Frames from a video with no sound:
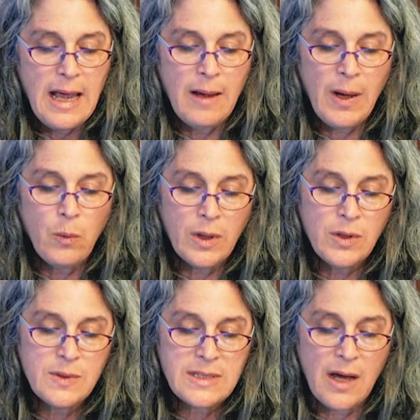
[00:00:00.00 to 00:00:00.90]
and by one
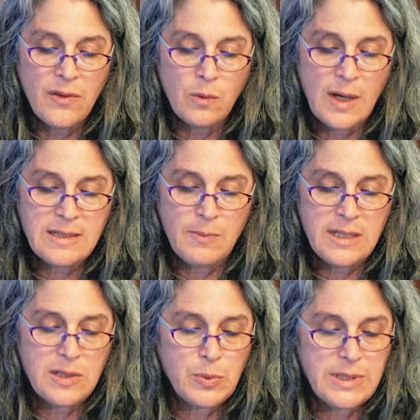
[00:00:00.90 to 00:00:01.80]
who is otherwise
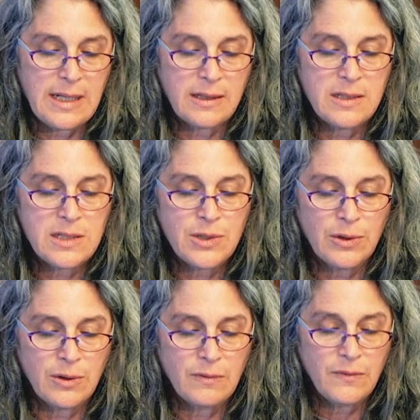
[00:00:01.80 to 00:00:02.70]
meant to protect and
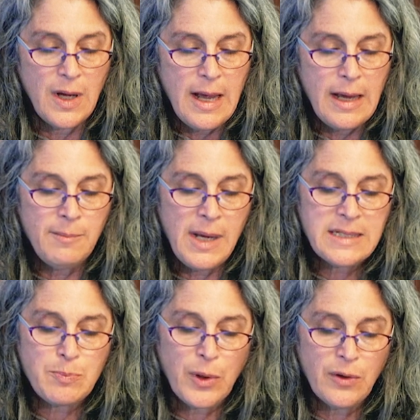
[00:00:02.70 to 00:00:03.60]
serve. It
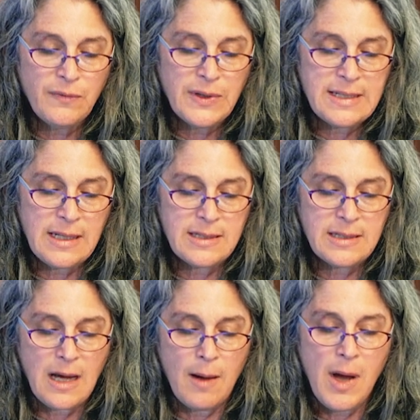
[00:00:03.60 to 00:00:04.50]
makes perfect sense
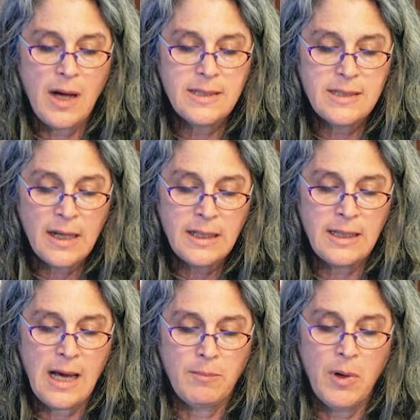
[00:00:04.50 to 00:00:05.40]
to come undone
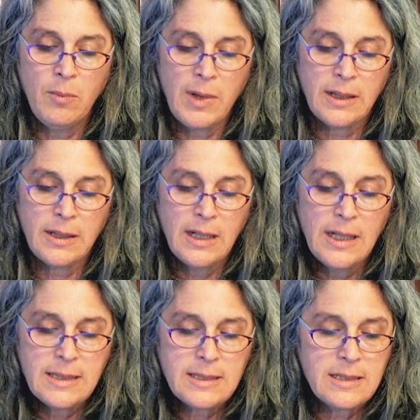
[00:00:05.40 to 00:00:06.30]
in that moment,
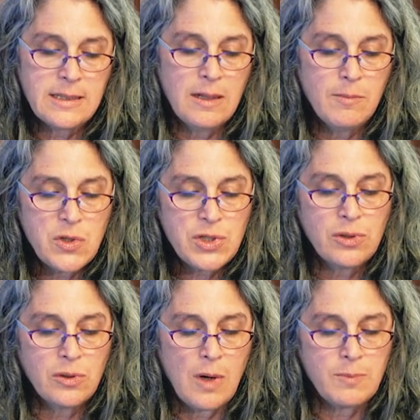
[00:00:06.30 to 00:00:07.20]
since the
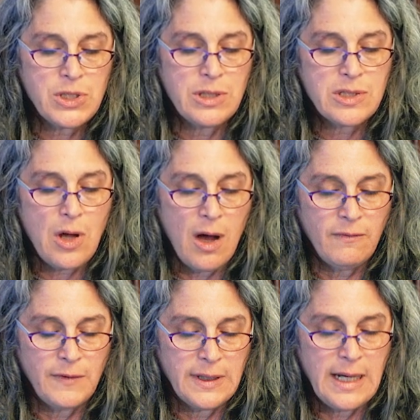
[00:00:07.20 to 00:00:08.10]
emotional eruption is
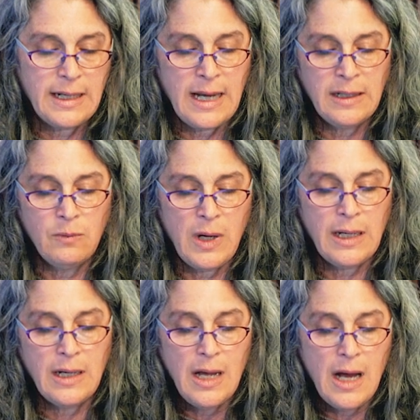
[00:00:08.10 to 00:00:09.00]
often, at any
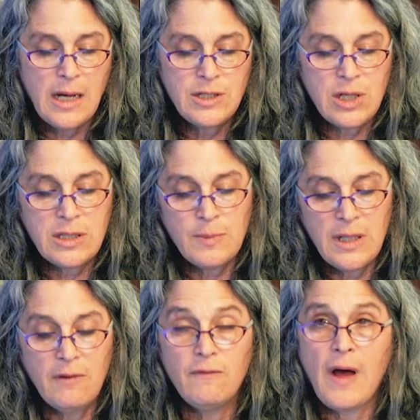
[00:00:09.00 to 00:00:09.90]
rate, a
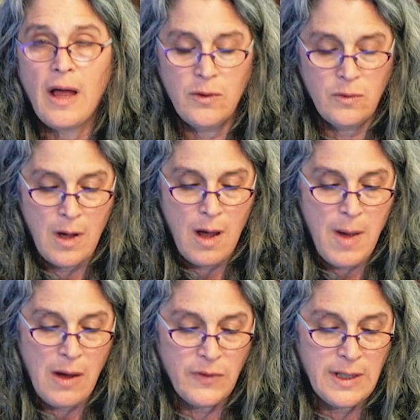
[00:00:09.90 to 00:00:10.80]
judgment of value
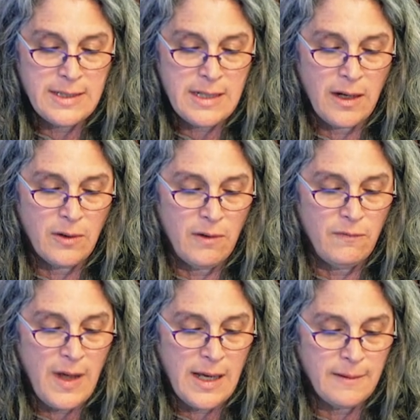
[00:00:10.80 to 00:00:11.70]
about the entire
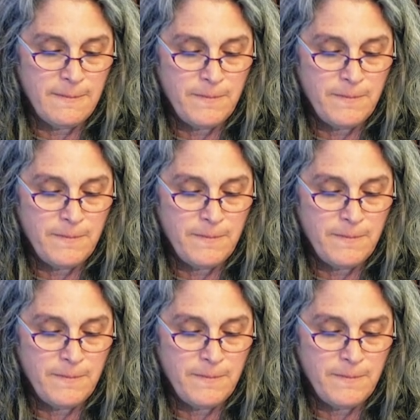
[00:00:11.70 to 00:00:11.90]
event."